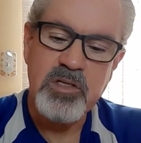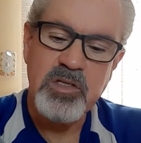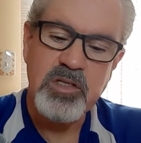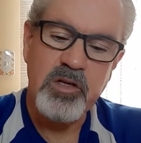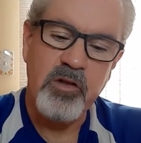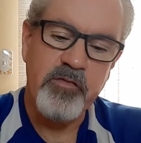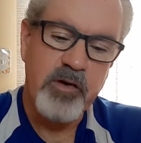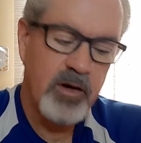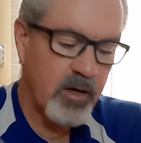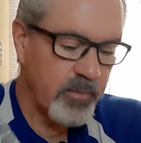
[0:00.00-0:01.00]

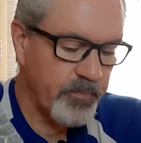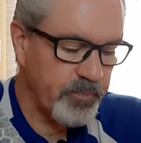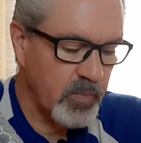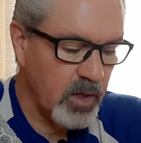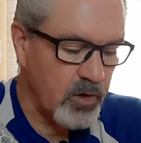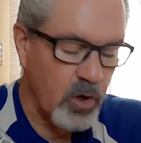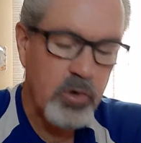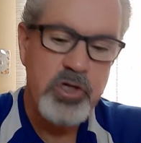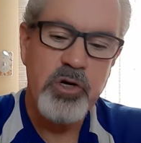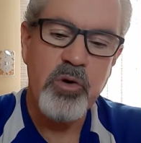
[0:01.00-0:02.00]
Silver
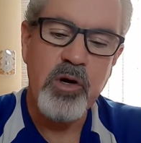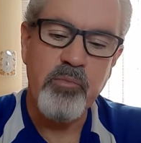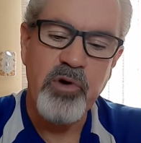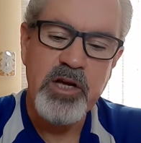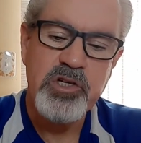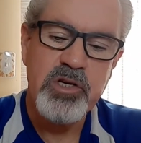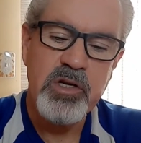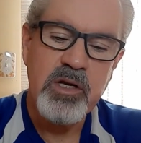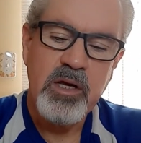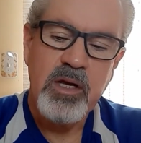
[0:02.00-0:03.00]
no-show
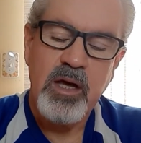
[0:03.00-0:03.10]
compression.